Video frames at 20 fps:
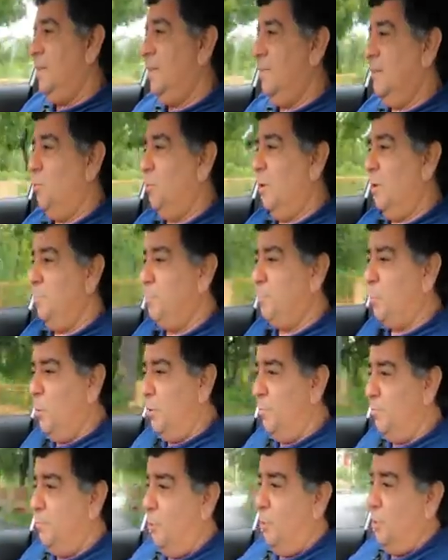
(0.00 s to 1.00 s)
The
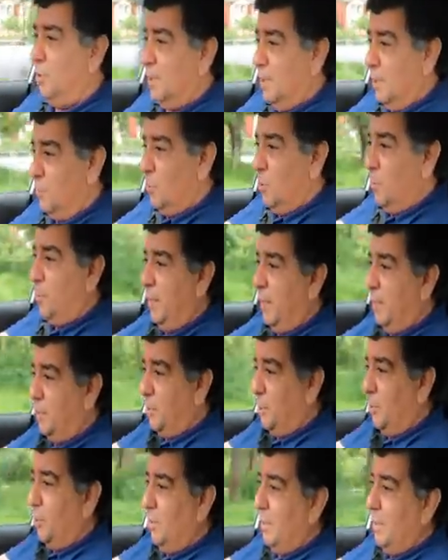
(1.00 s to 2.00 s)
1.4 turbo
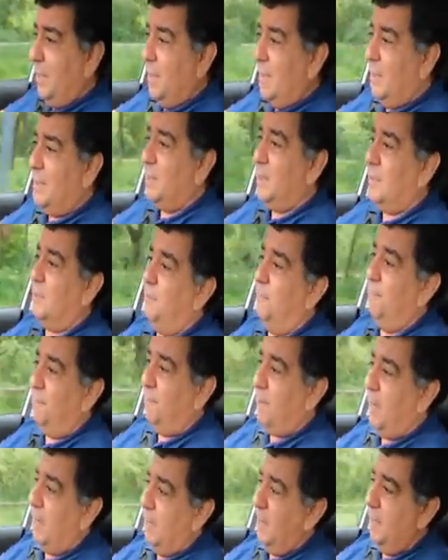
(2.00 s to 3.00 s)
petrol, yes,
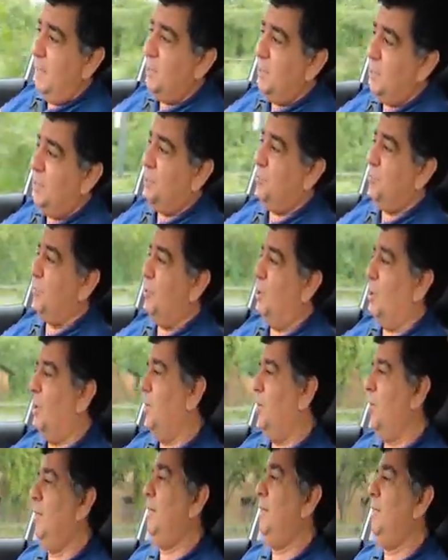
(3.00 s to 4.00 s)
very
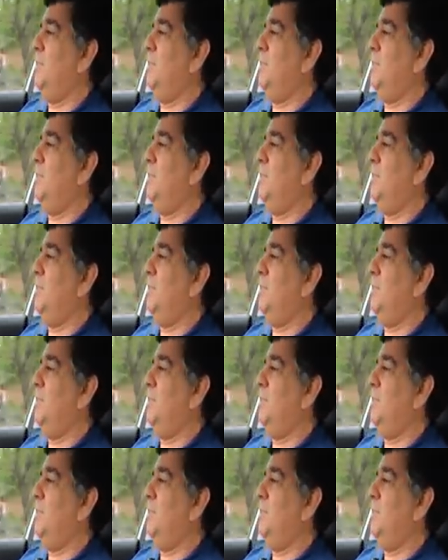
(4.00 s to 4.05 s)
strong.